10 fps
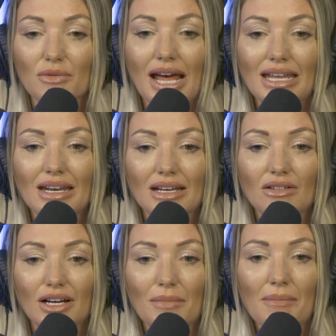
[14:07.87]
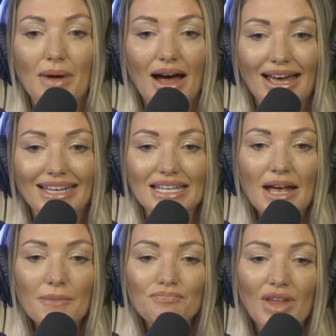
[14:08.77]
When I needed to clear my mind,
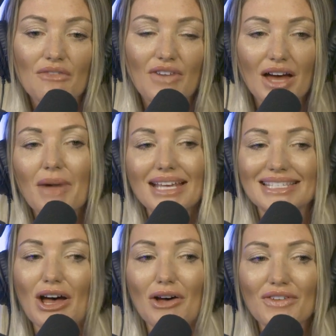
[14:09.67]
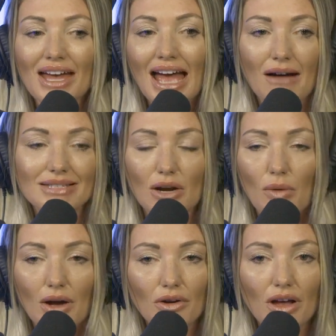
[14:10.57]
I found myself, I was like,
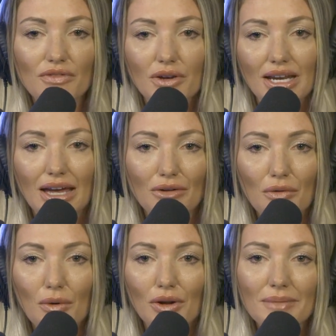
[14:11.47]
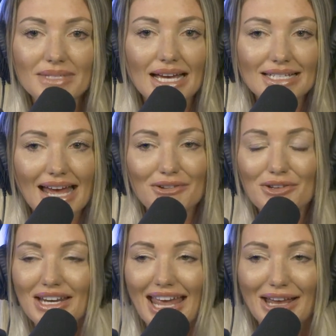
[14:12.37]
well, girl, if you can handle the world upside down,
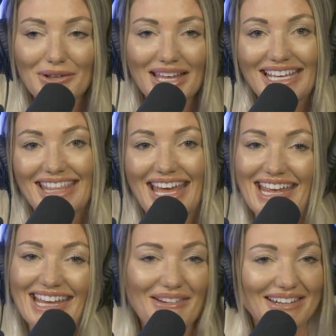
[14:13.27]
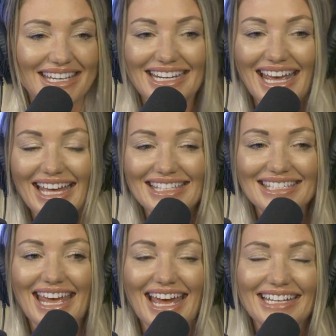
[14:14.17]
you can handle anything. And I would get in a
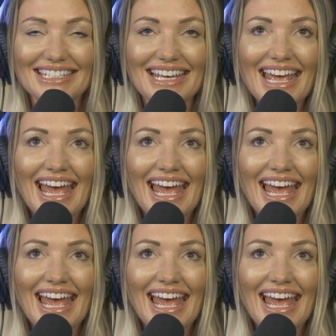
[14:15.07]
headstand.